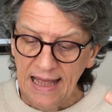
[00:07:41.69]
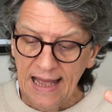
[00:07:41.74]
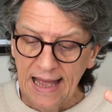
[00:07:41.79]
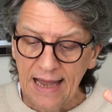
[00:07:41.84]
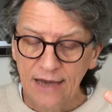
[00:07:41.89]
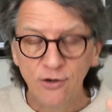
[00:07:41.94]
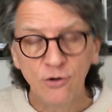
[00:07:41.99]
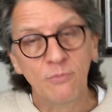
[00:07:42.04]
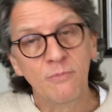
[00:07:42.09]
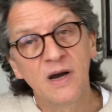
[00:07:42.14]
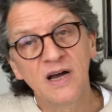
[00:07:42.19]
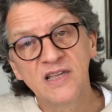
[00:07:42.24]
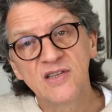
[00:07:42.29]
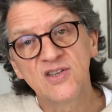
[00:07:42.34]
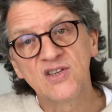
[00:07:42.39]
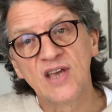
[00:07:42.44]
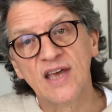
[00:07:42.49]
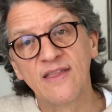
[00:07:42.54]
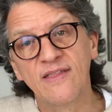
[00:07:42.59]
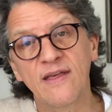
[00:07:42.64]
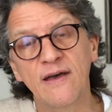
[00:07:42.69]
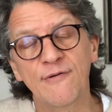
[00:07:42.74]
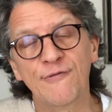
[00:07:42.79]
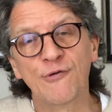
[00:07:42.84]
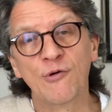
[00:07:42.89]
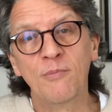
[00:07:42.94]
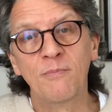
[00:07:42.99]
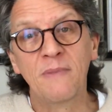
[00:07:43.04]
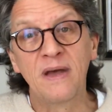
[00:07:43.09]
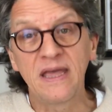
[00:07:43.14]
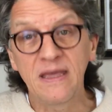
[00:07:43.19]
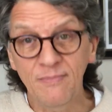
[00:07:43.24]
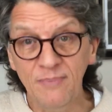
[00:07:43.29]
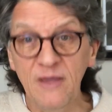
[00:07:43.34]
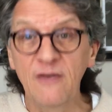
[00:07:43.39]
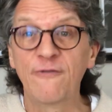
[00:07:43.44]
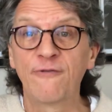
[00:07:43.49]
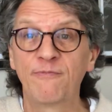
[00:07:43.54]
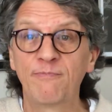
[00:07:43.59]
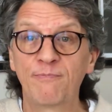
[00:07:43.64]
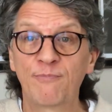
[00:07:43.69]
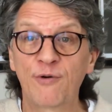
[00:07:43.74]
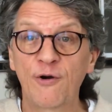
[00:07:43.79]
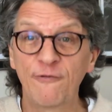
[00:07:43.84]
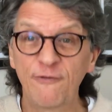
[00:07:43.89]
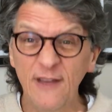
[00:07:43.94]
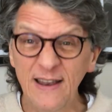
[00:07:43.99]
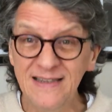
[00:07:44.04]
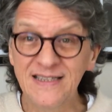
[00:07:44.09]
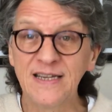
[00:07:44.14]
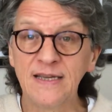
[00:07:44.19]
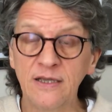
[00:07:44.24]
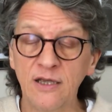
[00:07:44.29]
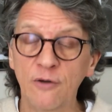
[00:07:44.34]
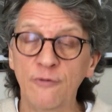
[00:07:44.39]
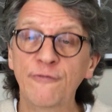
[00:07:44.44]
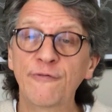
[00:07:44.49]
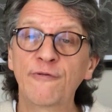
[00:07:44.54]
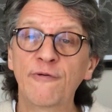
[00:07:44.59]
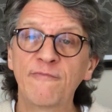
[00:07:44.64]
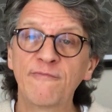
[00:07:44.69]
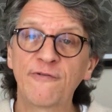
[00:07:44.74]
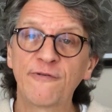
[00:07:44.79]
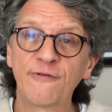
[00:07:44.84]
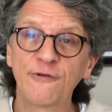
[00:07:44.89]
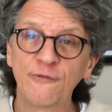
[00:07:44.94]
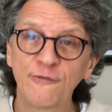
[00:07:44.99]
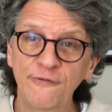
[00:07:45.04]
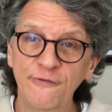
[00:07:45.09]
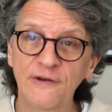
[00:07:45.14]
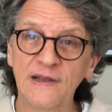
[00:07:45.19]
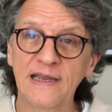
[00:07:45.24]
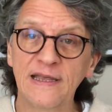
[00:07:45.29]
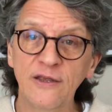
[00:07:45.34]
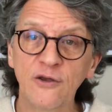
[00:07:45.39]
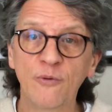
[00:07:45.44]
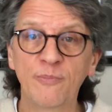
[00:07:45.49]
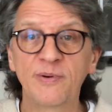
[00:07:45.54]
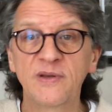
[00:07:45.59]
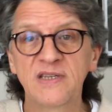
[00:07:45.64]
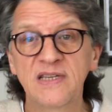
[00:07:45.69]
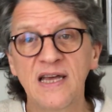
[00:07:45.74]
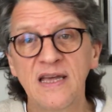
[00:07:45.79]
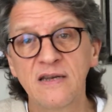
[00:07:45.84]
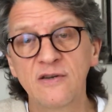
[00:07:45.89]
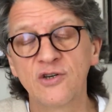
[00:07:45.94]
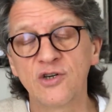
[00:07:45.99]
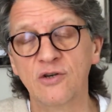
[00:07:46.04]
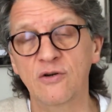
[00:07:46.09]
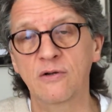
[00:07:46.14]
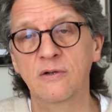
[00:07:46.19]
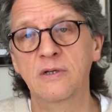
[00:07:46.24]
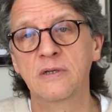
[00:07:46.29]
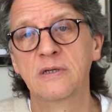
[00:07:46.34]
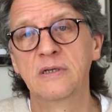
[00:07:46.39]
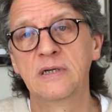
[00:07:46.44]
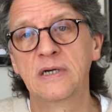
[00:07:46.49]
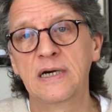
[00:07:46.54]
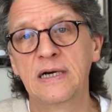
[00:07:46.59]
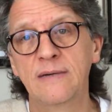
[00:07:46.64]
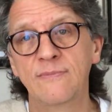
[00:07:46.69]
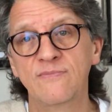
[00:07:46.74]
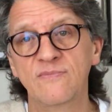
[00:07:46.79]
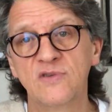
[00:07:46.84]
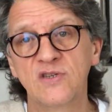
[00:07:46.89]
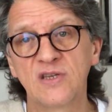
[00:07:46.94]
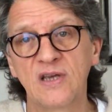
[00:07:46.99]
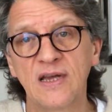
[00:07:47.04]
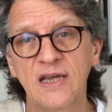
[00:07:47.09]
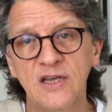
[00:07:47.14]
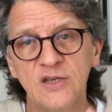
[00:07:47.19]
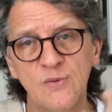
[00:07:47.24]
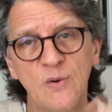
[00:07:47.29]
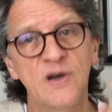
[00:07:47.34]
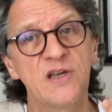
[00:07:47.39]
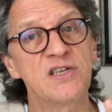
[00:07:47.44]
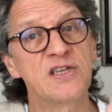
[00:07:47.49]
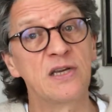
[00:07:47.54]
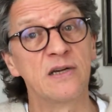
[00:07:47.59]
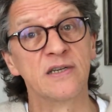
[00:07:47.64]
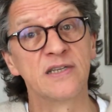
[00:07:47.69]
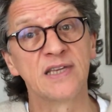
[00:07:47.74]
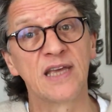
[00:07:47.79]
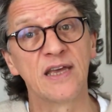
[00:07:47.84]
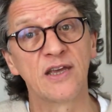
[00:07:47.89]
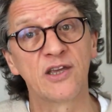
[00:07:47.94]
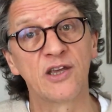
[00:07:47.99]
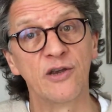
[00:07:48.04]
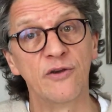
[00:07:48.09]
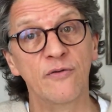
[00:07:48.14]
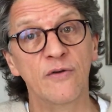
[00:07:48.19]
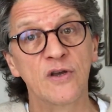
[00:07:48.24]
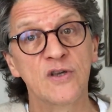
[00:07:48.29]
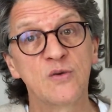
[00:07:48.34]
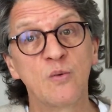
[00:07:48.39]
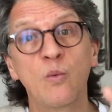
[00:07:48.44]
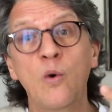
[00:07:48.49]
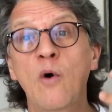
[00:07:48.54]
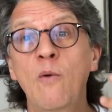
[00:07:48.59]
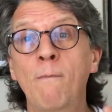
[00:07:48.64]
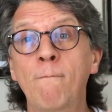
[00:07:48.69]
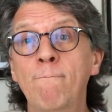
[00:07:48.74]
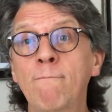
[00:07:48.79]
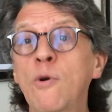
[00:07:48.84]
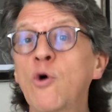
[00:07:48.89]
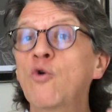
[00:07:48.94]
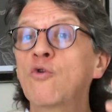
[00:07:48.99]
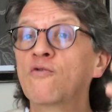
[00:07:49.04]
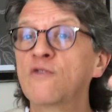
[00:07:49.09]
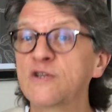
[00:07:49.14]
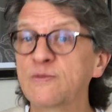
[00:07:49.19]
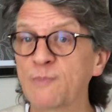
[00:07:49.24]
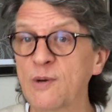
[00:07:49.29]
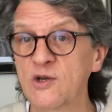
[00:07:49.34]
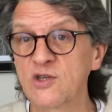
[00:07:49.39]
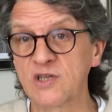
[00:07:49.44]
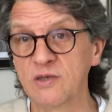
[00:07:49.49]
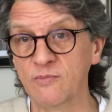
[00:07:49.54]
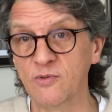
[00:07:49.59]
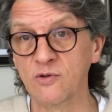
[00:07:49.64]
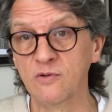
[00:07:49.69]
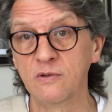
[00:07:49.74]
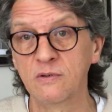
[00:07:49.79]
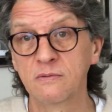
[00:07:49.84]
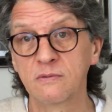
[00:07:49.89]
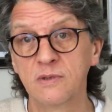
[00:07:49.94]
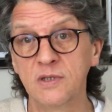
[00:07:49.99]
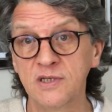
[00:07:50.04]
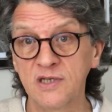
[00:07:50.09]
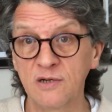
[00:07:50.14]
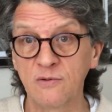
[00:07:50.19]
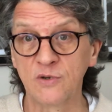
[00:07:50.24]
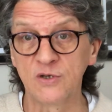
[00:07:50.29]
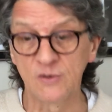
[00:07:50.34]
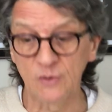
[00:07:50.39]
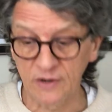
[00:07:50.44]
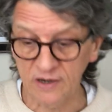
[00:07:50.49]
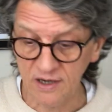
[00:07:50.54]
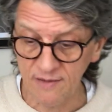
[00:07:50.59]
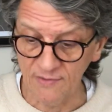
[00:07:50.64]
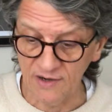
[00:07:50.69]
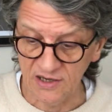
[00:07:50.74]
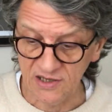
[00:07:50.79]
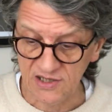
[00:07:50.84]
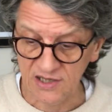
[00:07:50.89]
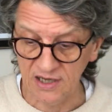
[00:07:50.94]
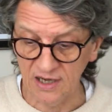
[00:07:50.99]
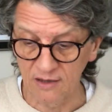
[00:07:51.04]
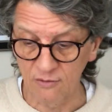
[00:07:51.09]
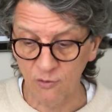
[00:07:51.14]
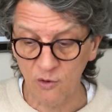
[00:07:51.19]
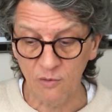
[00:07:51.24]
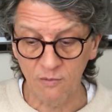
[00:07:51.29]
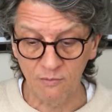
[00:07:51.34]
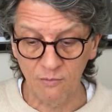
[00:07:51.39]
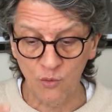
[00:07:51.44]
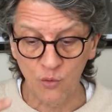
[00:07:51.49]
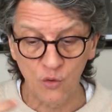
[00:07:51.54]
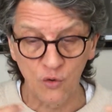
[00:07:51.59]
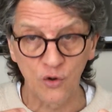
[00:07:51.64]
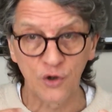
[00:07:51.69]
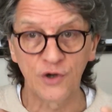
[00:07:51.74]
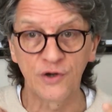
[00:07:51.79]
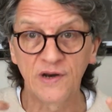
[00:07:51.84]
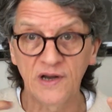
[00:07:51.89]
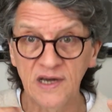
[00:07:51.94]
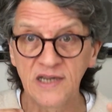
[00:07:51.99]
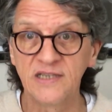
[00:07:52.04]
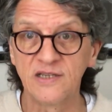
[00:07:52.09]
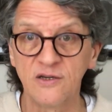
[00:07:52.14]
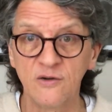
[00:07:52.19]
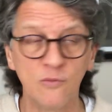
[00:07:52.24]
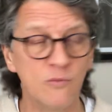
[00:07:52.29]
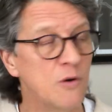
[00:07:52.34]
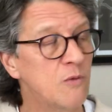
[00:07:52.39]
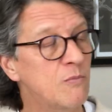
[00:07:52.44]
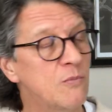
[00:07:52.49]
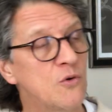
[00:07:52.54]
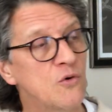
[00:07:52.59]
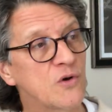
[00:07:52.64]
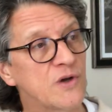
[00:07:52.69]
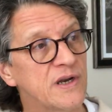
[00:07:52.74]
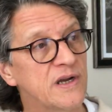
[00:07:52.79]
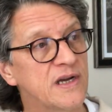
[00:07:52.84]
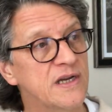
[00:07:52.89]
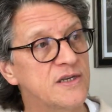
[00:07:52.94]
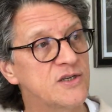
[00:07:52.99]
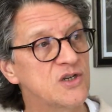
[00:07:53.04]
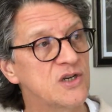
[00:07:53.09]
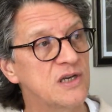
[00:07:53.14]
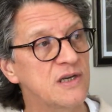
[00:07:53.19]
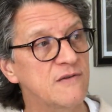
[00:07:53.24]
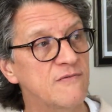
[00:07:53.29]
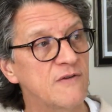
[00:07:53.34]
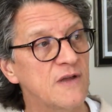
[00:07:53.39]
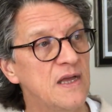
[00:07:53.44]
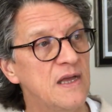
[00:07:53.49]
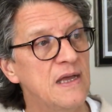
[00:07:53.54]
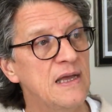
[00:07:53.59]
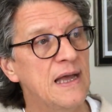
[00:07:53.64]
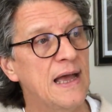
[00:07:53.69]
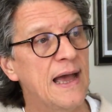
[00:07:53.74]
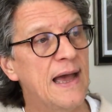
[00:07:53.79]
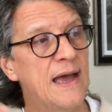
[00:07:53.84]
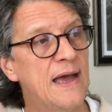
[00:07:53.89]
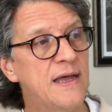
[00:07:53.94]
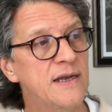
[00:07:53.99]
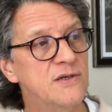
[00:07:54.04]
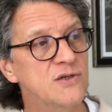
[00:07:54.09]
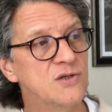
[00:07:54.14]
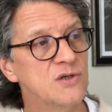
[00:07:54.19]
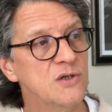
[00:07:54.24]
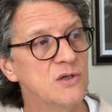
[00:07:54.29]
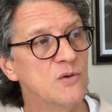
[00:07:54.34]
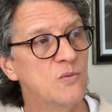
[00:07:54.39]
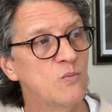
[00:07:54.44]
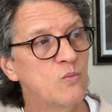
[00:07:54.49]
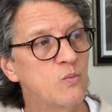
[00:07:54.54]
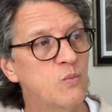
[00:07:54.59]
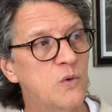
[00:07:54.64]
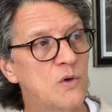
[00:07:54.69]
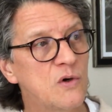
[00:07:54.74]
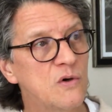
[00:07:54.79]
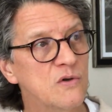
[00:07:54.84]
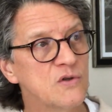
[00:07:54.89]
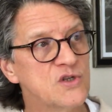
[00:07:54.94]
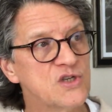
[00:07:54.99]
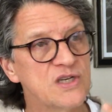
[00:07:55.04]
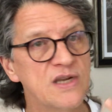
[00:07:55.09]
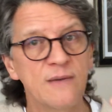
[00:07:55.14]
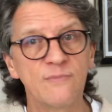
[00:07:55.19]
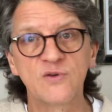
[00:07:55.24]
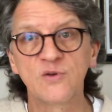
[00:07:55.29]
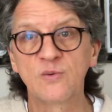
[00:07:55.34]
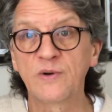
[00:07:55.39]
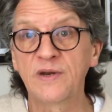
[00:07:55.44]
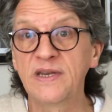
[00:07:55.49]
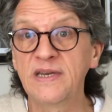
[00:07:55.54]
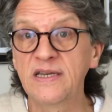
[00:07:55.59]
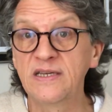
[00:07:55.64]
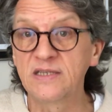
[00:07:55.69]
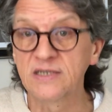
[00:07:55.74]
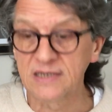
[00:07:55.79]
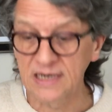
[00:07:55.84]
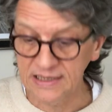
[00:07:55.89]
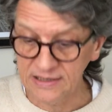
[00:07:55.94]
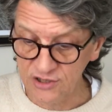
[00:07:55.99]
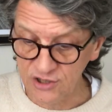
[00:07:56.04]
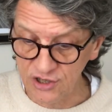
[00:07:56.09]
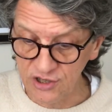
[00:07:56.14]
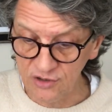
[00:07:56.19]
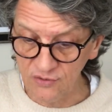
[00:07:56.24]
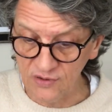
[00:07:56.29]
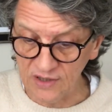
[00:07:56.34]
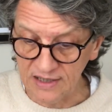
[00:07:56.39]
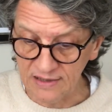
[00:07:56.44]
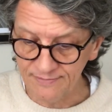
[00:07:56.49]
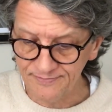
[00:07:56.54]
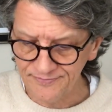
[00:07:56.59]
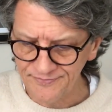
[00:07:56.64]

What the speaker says: And your mindset, therefore, may be preventing you from fulfilling your potential. So here's where I start to get curious. What more is possible is always what I'm asking. What more could I do? What more could I achieve? And what steps would I need to take to do that?